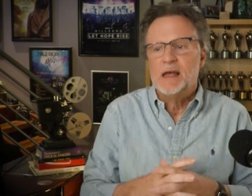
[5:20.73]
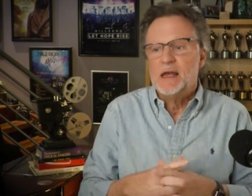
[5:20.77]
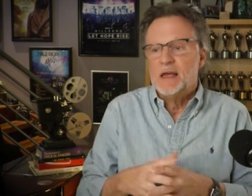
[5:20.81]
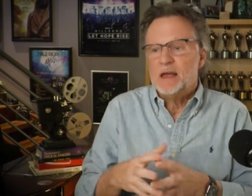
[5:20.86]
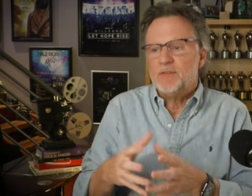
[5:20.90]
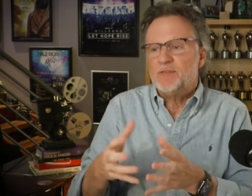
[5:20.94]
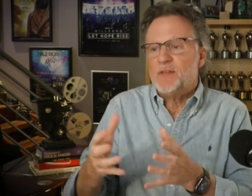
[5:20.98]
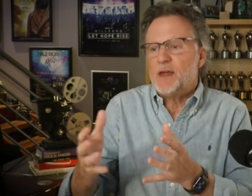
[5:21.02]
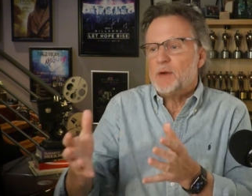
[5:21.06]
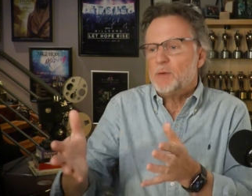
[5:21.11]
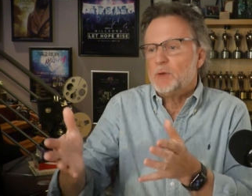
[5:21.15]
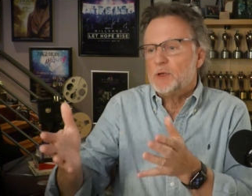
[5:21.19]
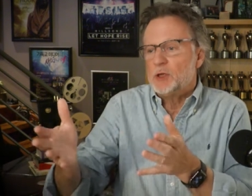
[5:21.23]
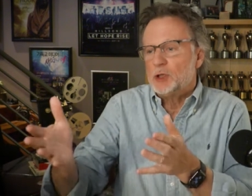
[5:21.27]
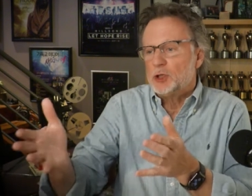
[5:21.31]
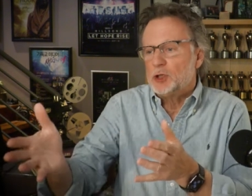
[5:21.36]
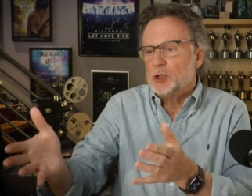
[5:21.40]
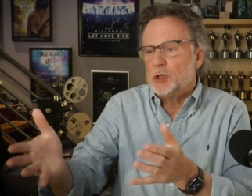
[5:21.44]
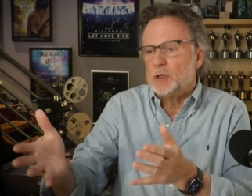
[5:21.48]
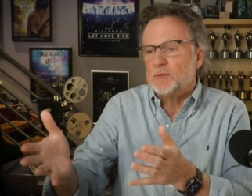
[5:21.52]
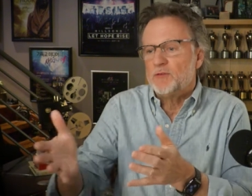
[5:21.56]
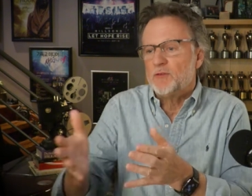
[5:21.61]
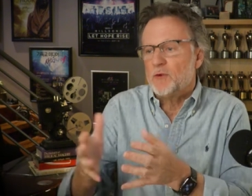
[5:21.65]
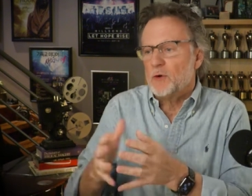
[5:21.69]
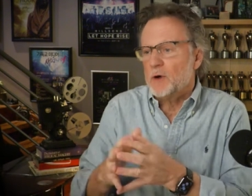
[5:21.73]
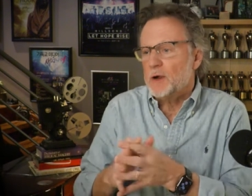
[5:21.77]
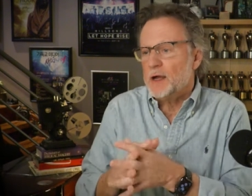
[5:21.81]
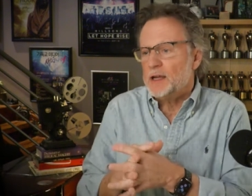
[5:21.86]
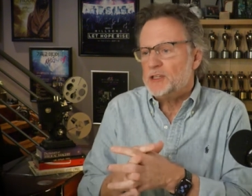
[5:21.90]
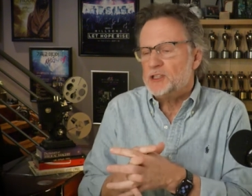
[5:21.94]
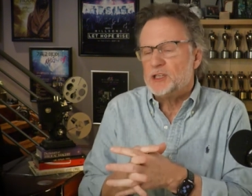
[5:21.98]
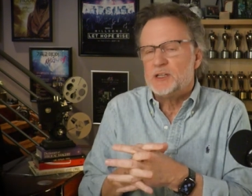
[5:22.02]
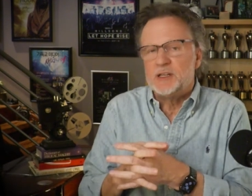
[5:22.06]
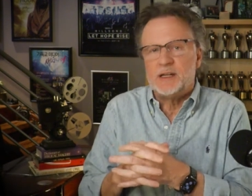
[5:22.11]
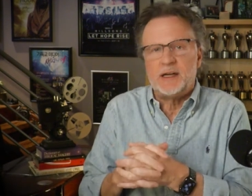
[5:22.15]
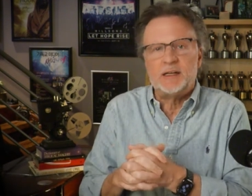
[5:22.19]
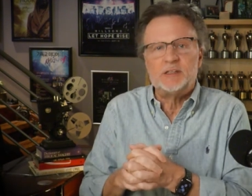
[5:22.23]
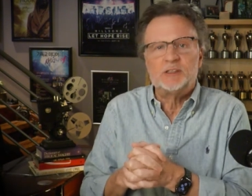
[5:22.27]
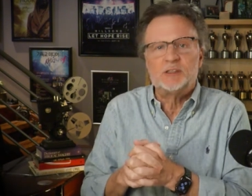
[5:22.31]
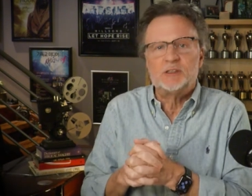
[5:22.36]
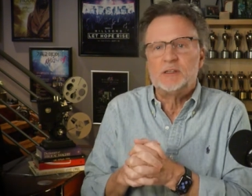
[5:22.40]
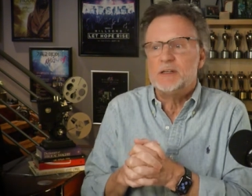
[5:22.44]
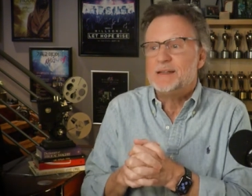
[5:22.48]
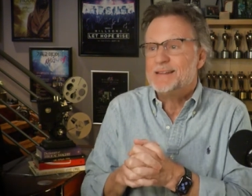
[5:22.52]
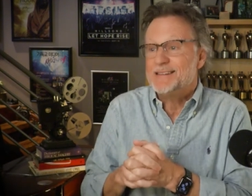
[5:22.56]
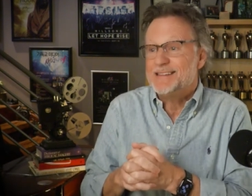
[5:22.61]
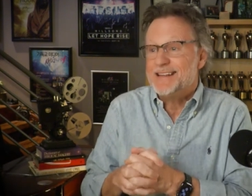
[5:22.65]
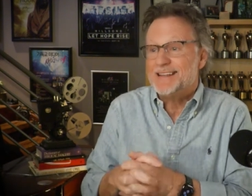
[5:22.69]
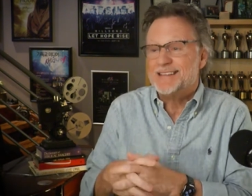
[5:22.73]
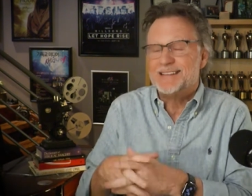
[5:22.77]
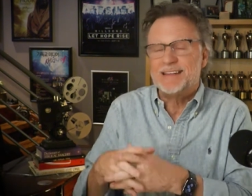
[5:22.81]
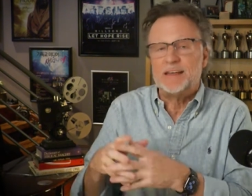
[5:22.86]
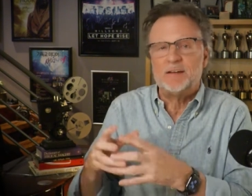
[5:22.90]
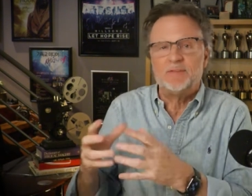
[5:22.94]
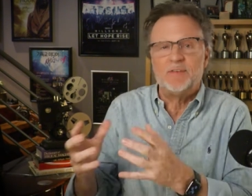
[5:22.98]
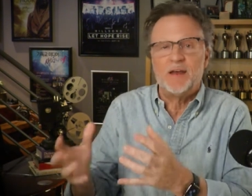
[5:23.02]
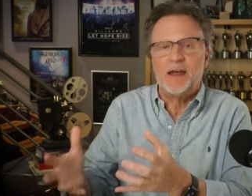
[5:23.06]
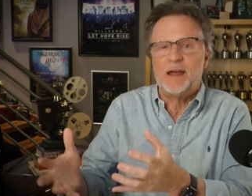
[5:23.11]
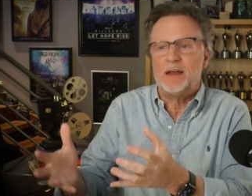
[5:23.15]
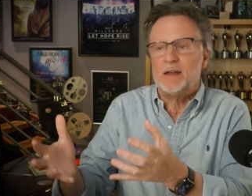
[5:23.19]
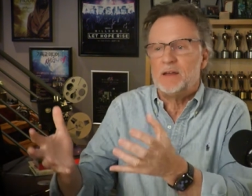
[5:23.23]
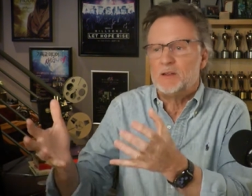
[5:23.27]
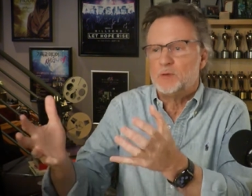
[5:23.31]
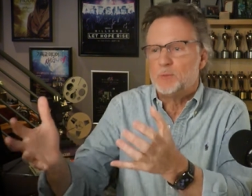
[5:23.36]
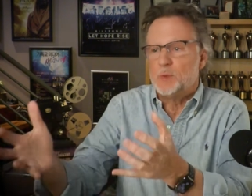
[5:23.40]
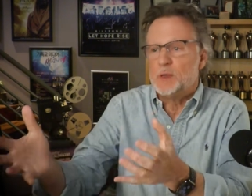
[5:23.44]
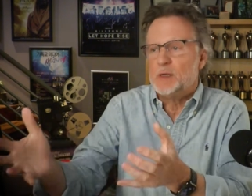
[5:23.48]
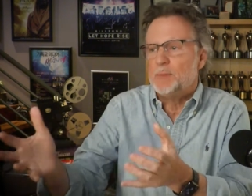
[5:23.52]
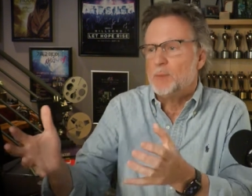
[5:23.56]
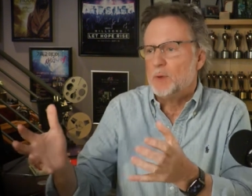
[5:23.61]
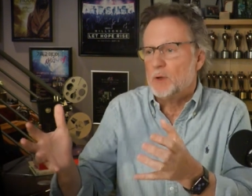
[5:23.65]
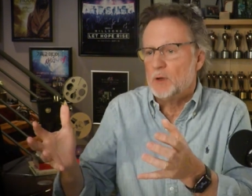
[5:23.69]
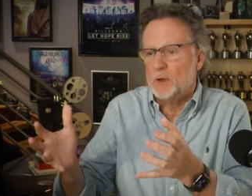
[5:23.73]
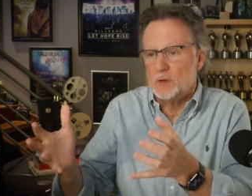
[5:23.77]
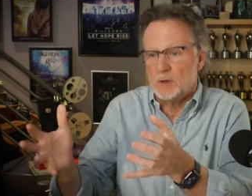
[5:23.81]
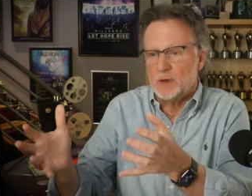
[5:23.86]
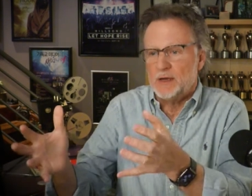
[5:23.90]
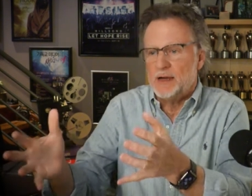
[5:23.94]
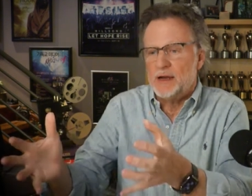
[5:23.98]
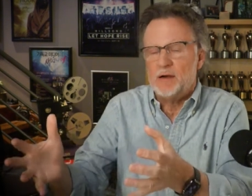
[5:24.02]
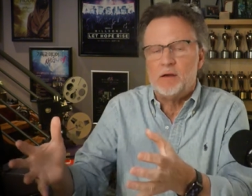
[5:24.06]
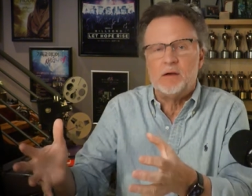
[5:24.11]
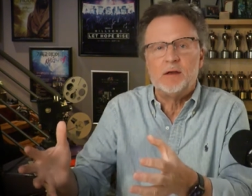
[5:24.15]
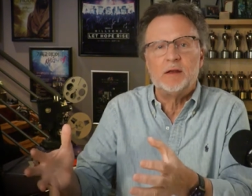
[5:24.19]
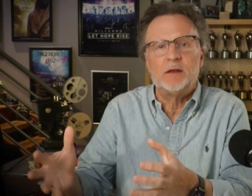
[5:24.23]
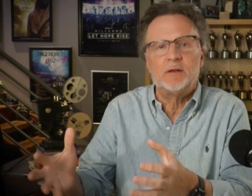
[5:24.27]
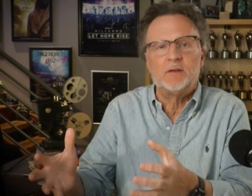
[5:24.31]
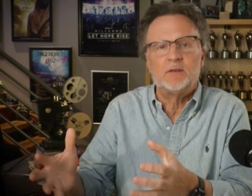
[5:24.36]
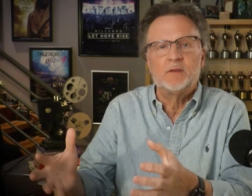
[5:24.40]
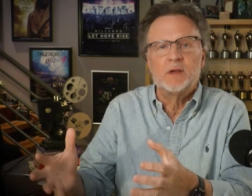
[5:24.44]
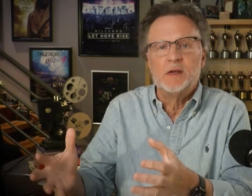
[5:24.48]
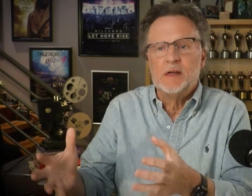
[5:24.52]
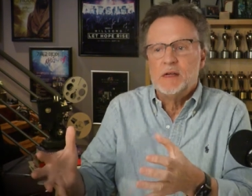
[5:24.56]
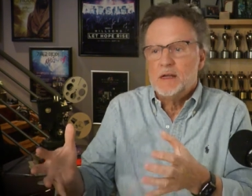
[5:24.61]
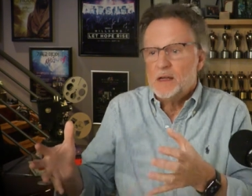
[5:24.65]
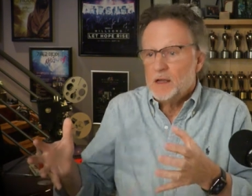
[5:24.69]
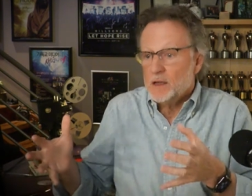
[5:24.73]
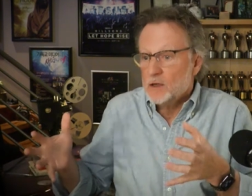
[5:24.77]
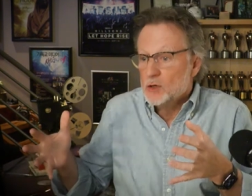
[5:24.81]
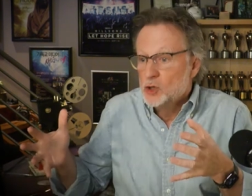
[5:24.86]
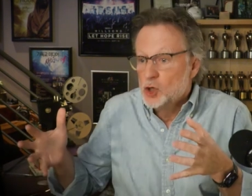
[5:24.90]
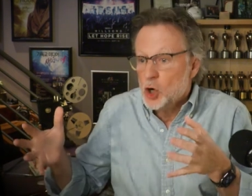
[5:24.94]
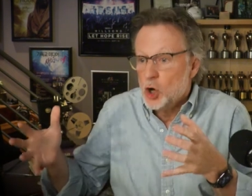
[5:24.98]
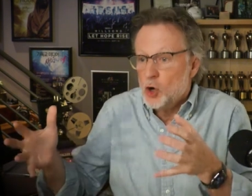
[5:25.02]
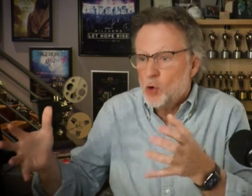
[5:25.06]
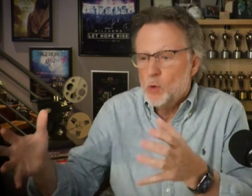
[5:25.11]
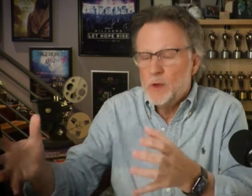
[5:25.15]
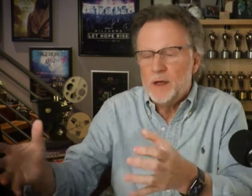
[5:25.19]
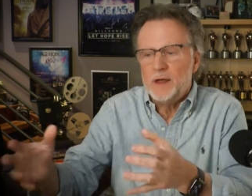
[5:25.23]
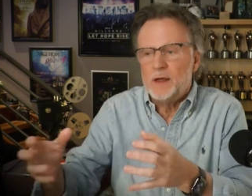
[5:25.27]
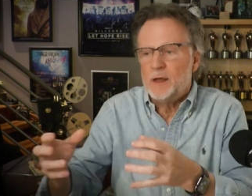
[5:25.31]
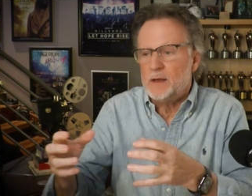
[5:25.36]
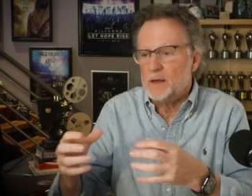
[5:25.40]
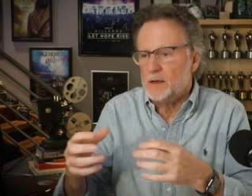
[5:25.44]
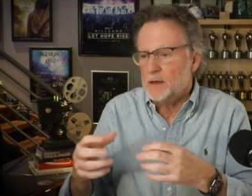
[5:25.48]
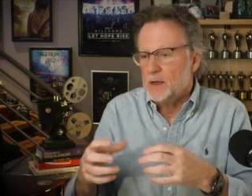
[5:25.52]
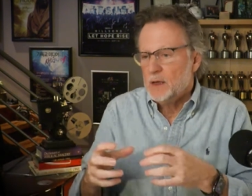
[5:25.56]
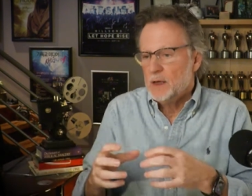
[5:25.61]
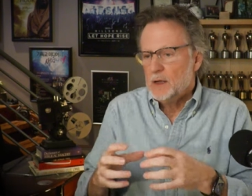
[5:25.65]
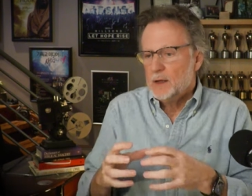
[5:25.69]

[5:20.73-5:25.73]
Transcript: If they would look for educationally disadvantaged people or areas and go in and